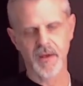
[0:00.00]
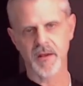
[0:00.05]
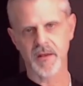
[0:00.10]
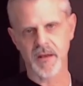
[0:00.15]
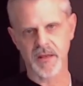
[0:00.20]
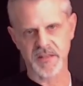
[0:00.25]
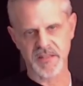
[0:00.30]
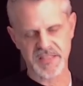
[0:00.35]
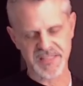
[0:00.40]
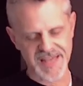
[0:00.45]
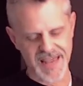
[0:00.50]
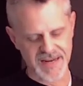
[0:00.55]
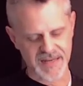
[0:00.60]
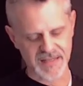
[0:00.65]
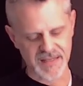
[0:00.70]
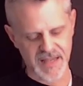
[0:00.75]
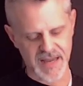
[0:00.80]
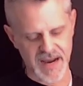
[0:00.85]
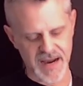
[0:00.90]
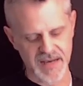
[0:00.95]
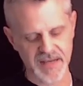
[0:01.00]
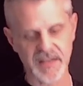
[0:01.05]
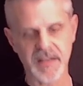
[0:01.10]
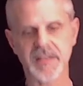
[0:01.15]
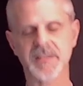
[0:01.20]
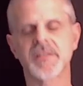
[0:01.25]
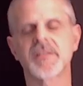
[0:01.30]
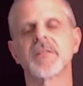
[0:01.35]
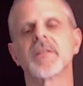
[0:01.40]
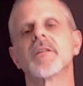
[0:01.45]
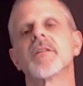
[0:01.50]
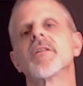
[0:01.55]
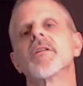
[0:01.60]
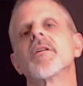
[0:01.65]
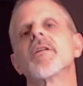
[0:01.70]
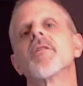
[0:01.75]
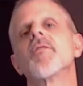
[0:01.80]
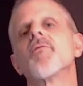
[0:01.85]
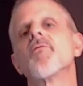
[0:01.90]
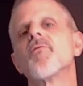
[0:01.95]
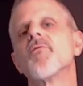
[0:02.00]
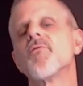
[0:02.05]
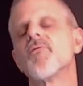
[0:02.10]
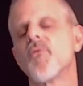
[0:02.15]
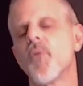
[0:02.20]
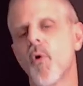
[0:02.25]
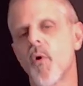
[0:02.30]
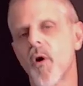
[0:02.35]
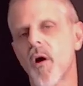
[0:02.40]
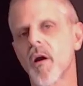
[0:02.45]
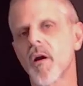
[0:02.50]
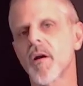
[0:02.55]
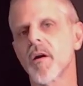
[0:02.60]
And the second line is 4